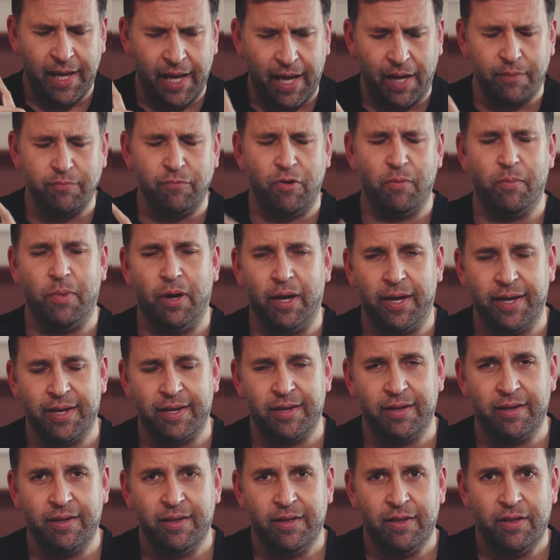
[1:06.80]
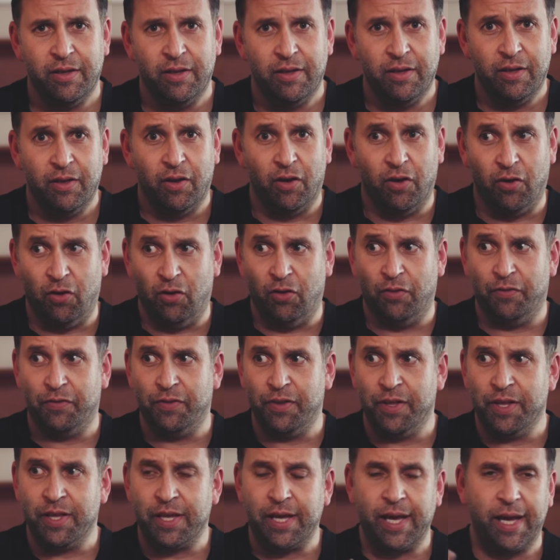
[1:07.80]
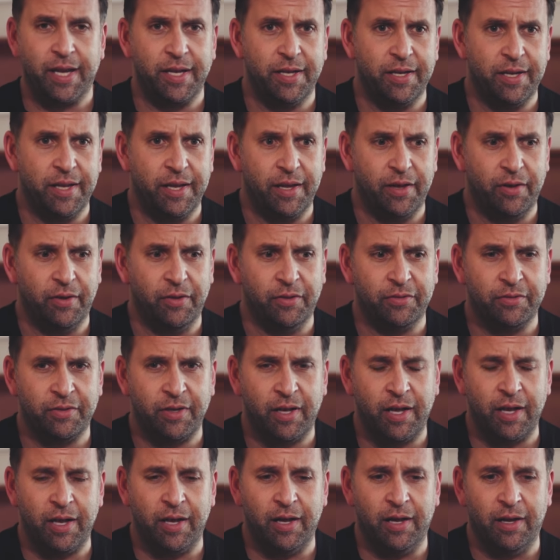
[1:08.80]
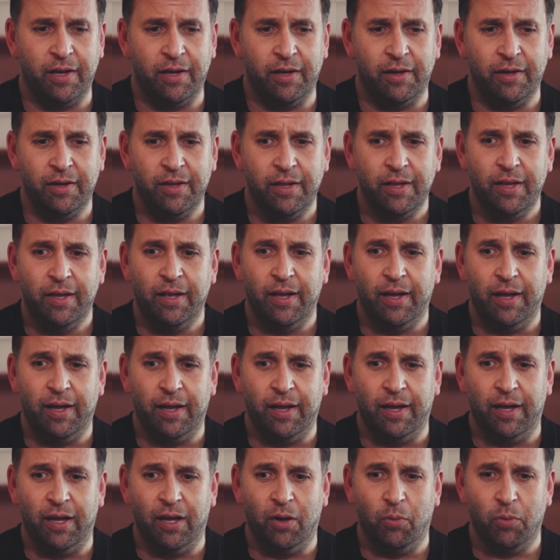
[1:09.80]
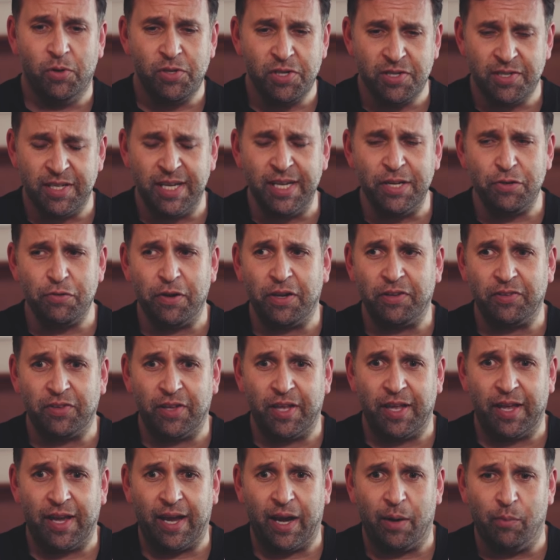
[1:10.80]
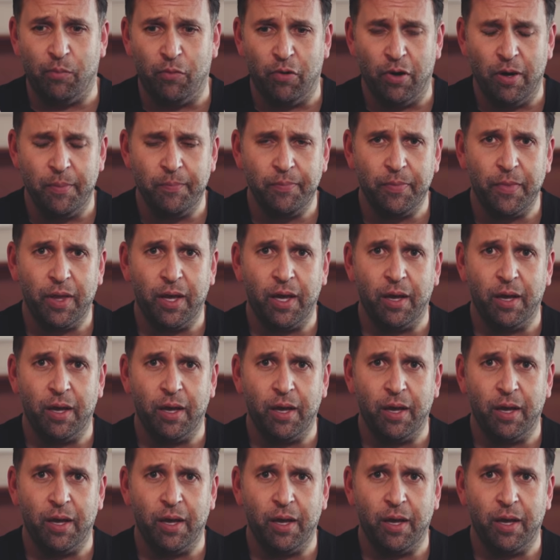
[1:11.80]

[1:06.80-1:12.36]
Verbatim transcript: camera mic of the Canon EOS R, uh, which is an interesting camera.